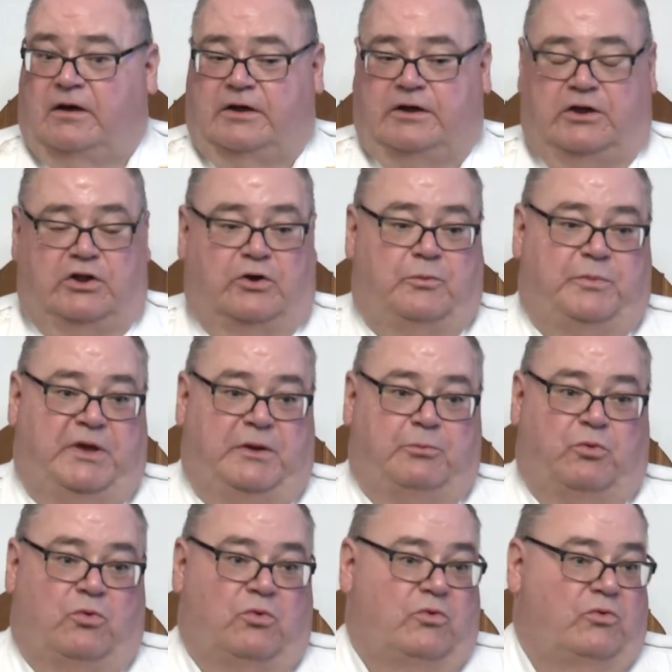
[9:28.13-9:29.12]
You know,
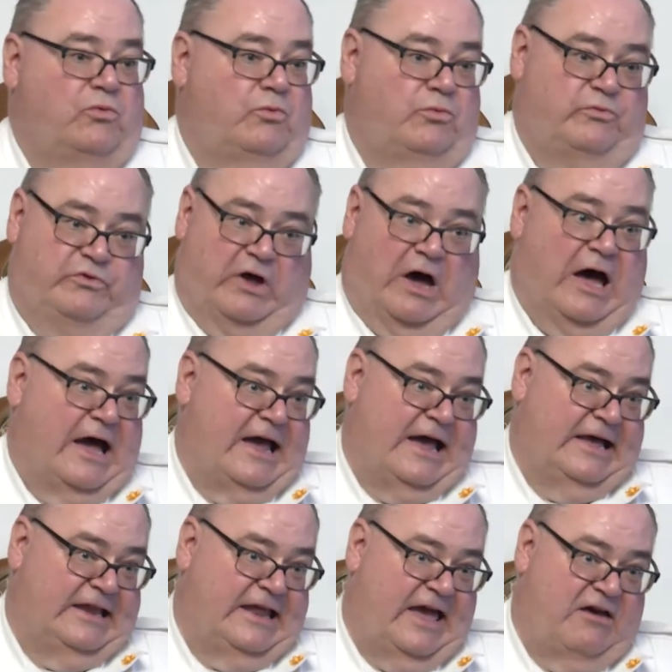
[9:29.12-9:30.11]
people die
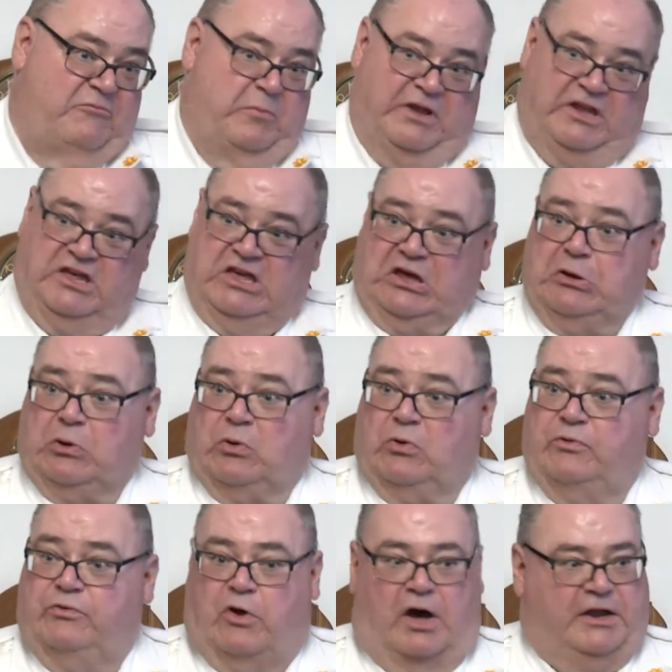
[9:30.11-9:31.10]
and have been
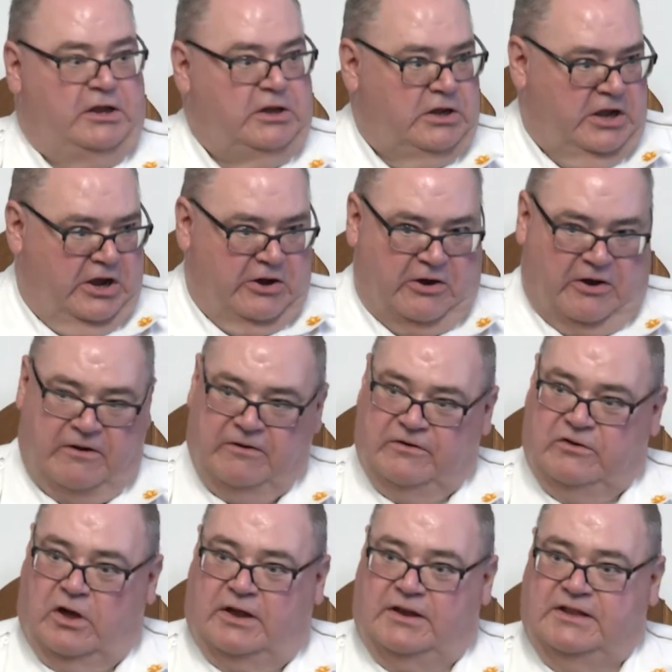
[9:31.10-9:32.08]
killed, not in
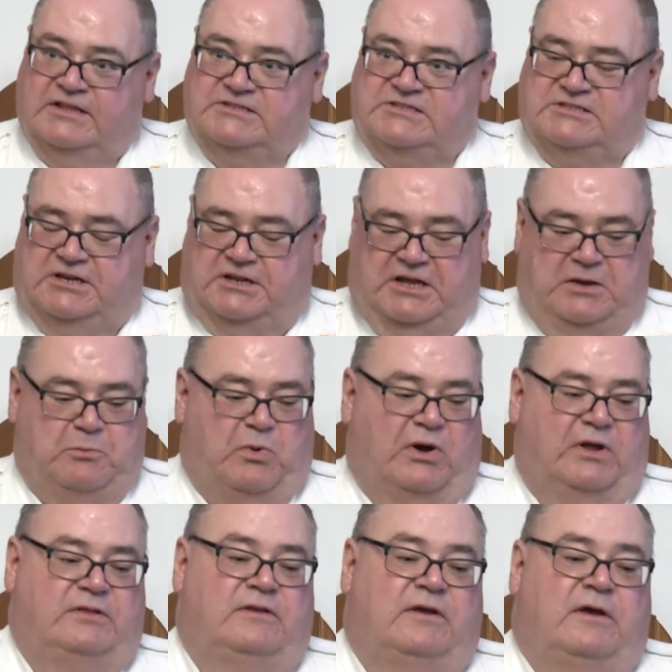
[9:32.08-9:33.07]
here, not in the city,
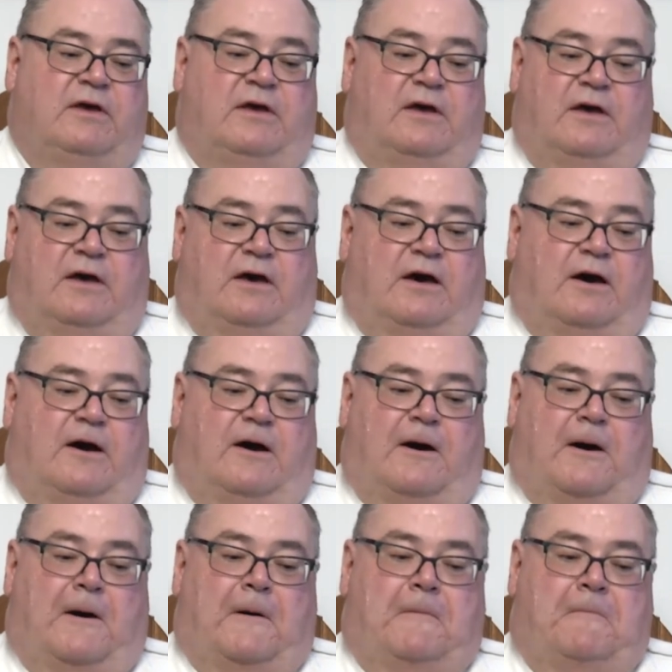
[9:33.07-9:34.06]
but,
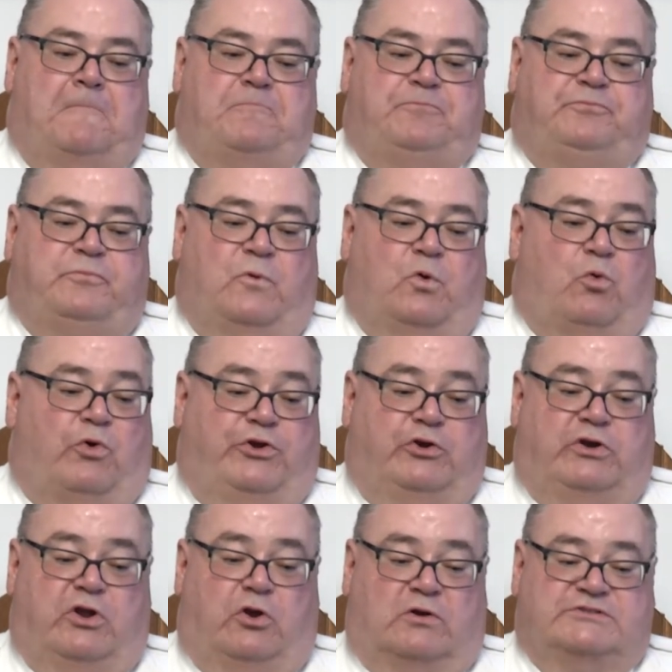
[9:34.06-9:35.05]
um, or
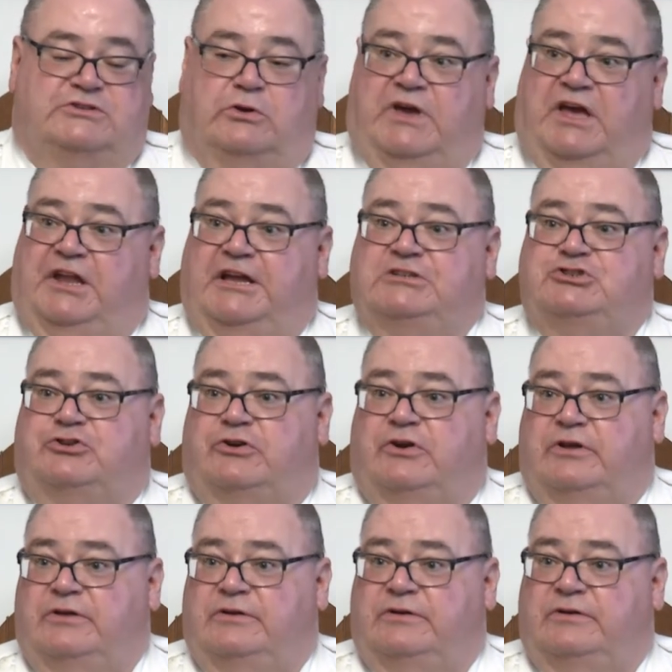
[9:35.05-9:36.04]
you can also get
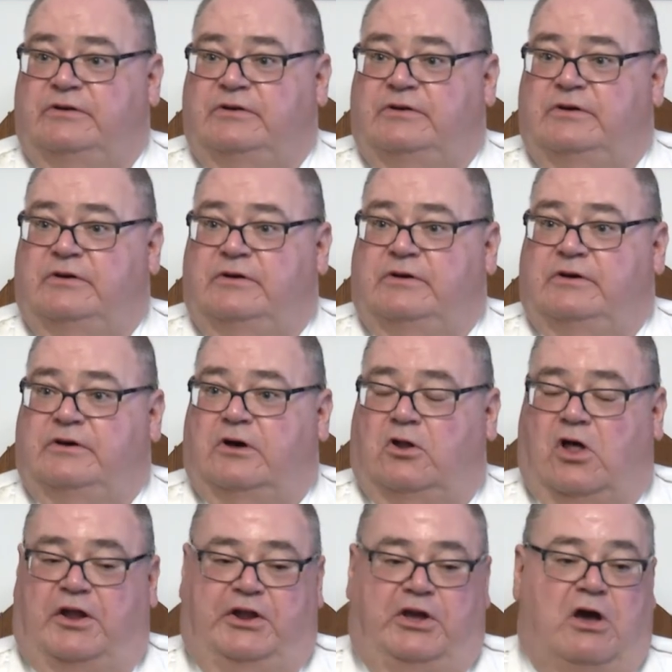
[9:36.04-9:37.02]
injured a
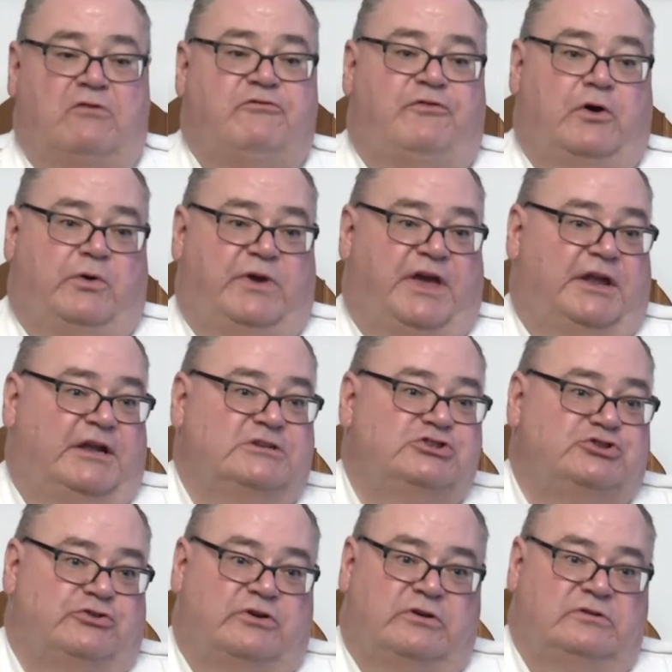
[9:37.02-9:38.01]
lot of young folk get
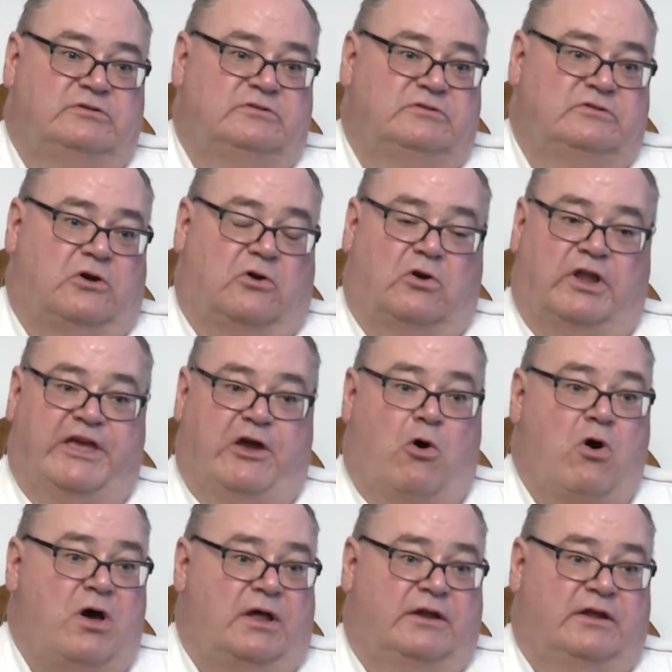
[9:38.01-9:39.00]
injured early
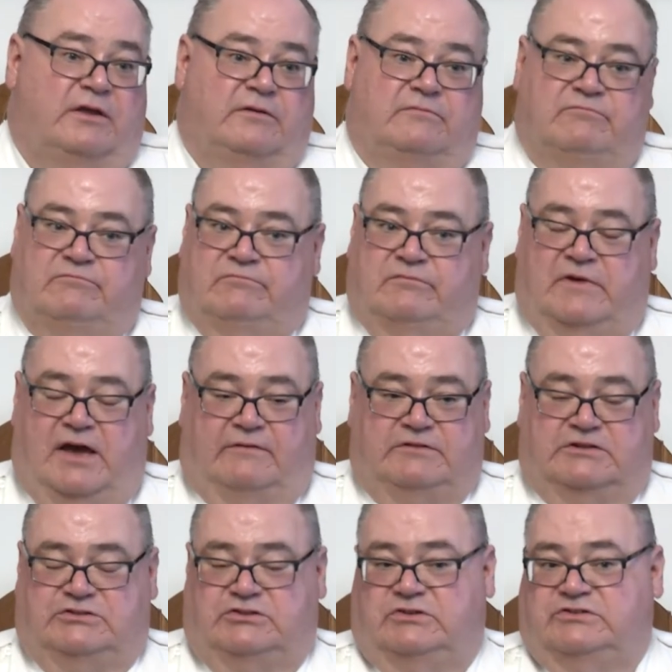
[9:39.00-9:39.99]
on and have
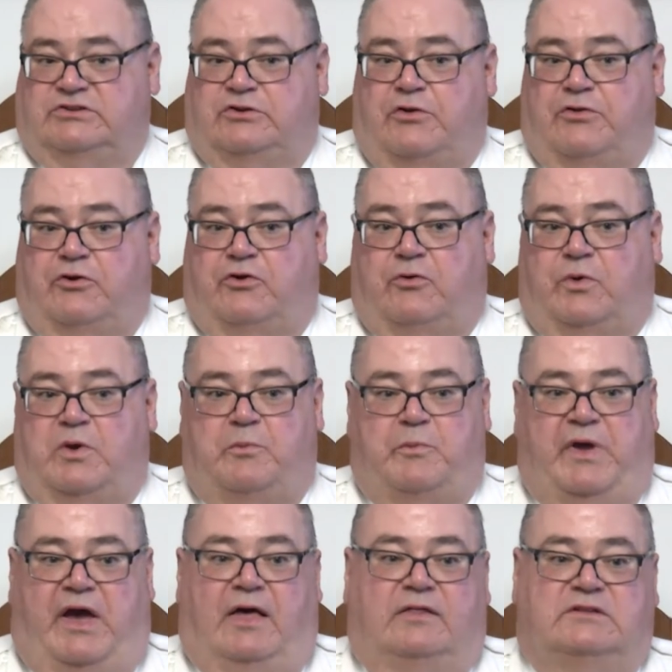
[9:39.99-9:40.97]
to choose another career
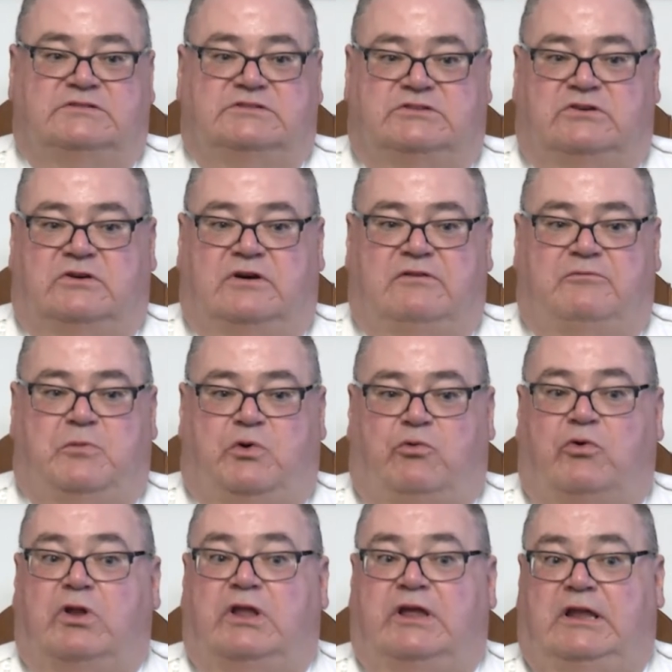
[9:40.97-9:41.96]
path. So I've
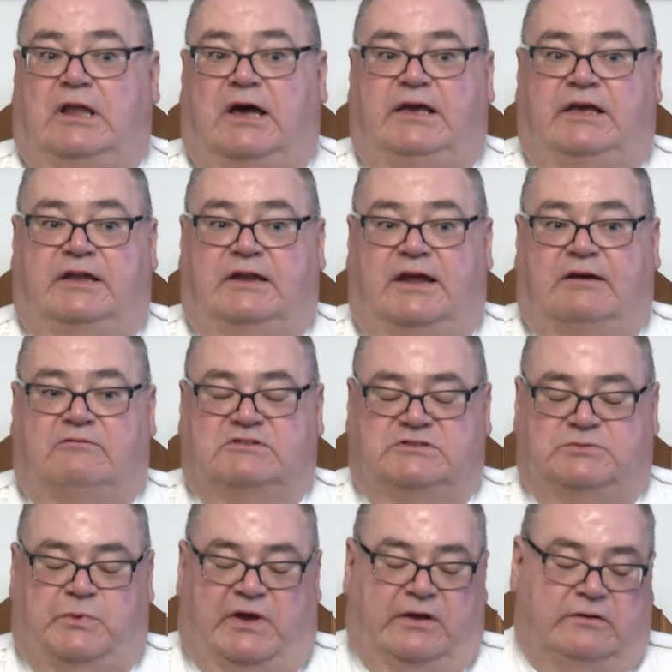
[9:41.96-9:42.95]
been really lucky in that
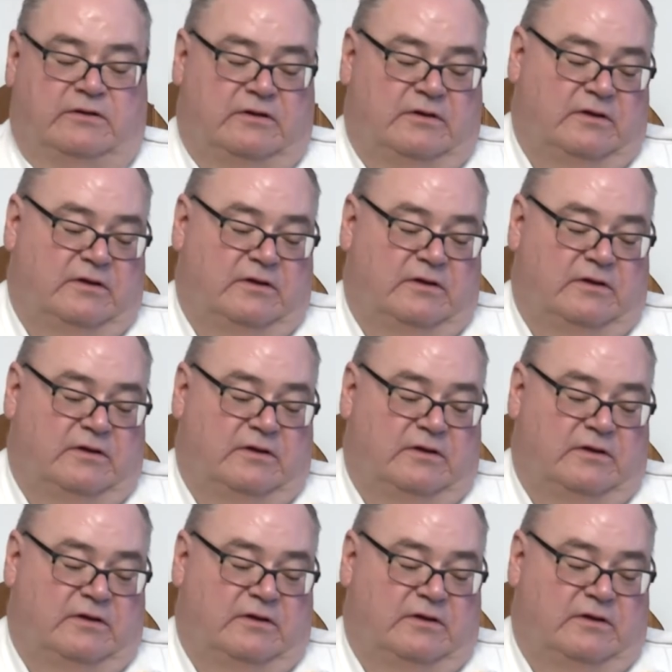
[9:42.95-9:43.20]
respect.